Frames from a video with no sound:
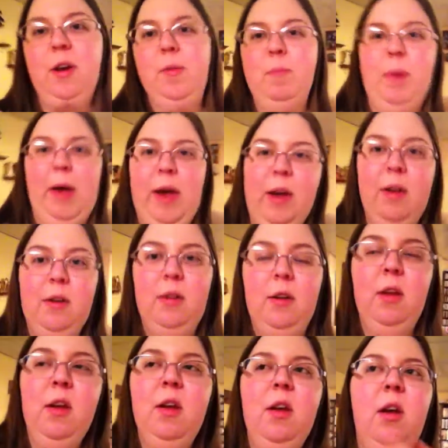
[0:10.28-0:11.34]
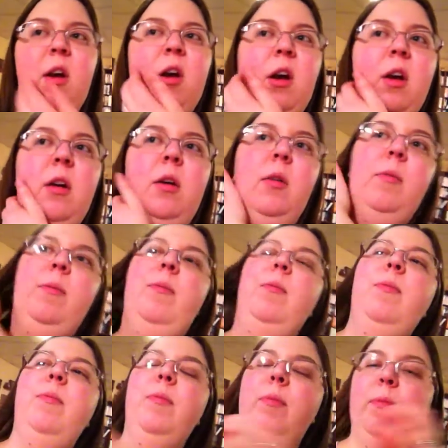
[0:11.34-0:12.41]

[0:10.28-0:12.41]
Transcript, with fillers: I'm back. Um,